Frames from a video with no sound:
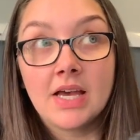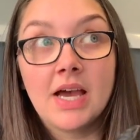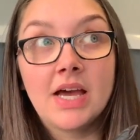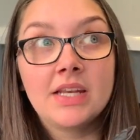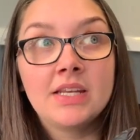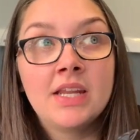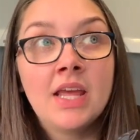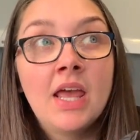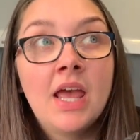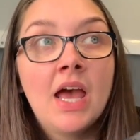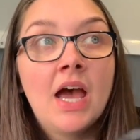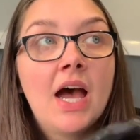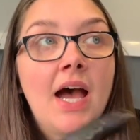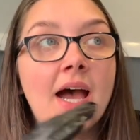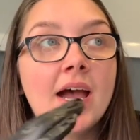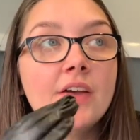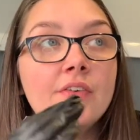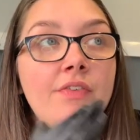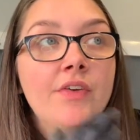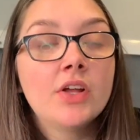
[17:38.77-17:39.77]
and
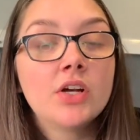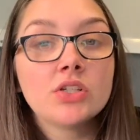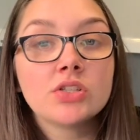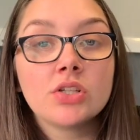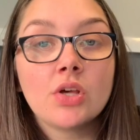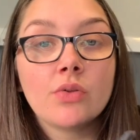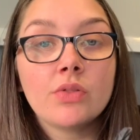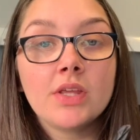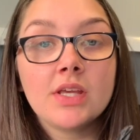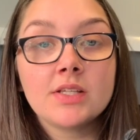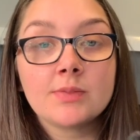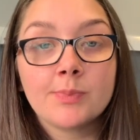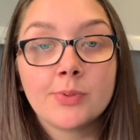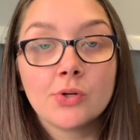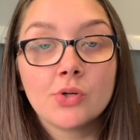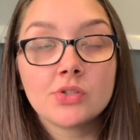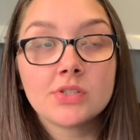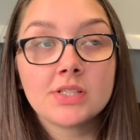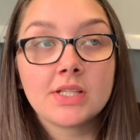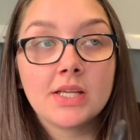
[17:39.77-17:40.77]
I feel as though this
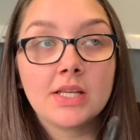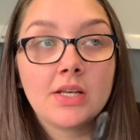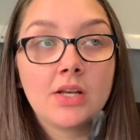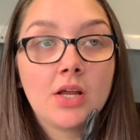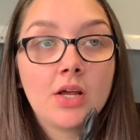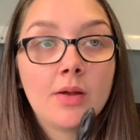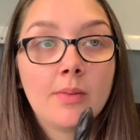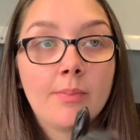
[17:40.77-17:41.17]
porcelain